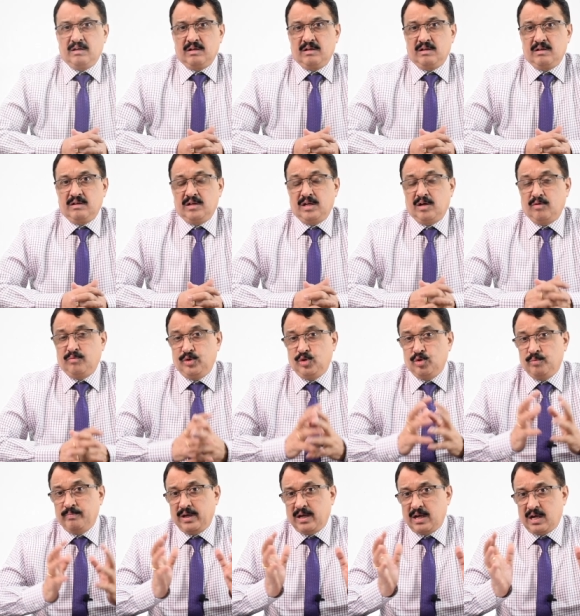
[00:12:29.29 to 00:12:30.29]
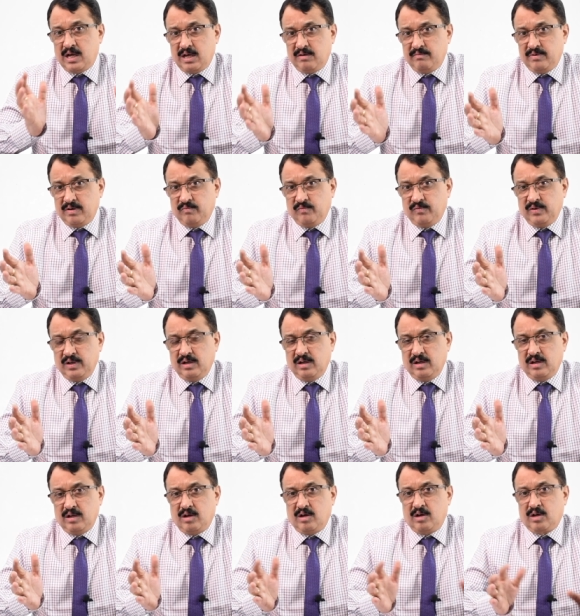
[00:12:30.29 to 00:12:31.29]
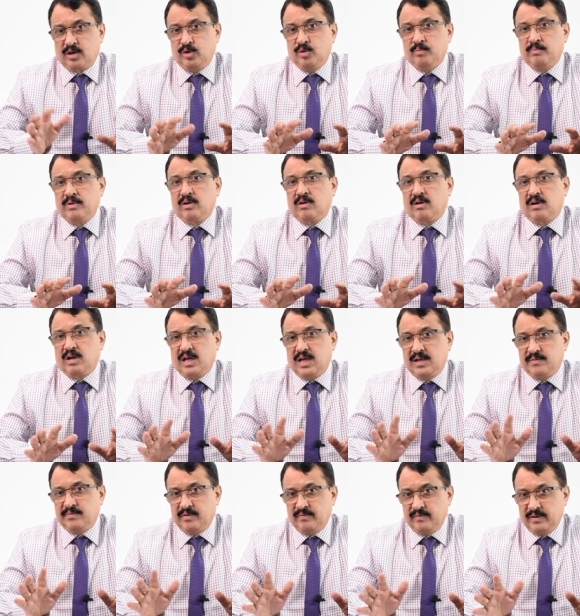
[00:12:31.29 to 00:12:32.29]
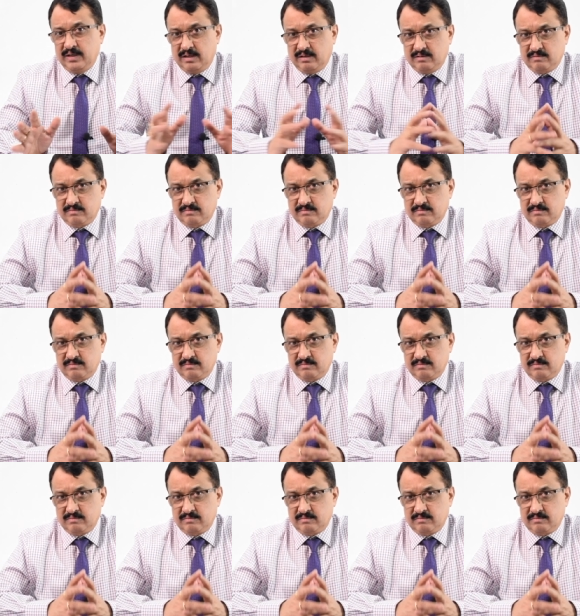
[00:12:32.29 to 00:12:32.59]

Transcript: Now you may have a will or you may not have a will.